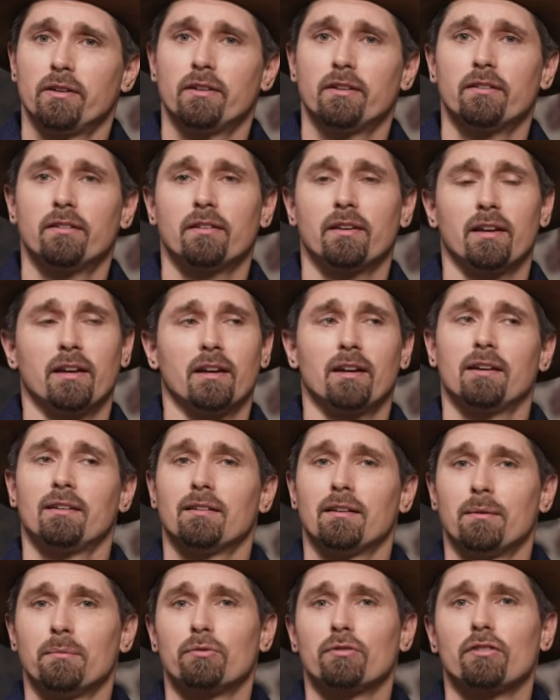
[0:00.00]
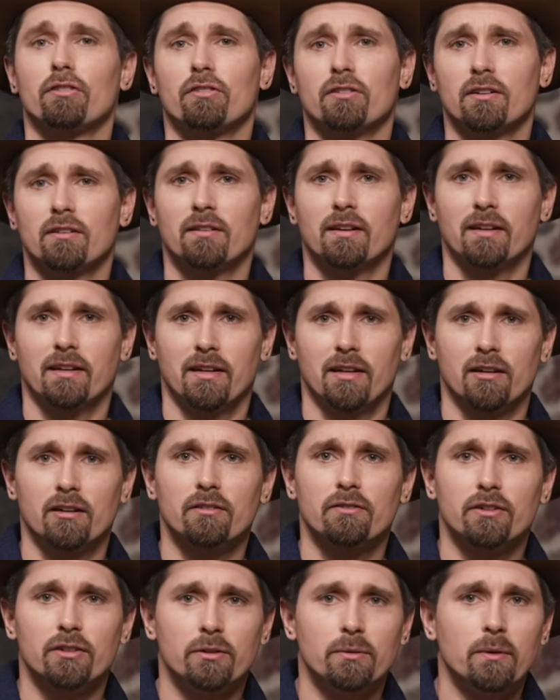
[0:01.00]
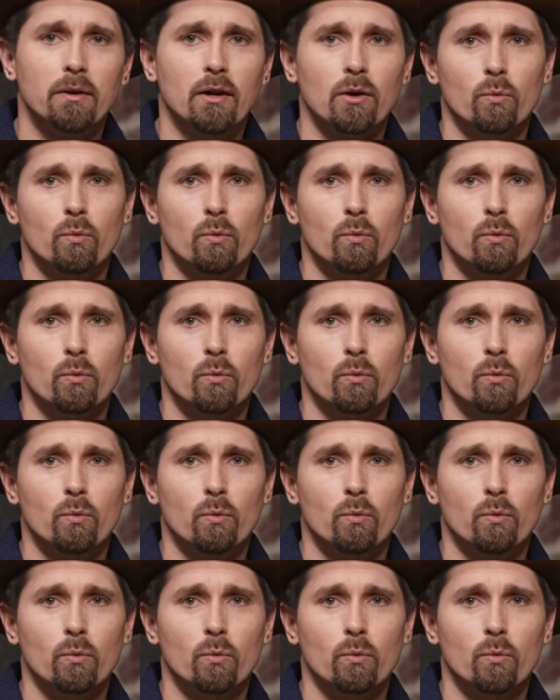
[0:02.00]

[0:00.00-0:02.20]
is, and I'm sure he's going to take care of you.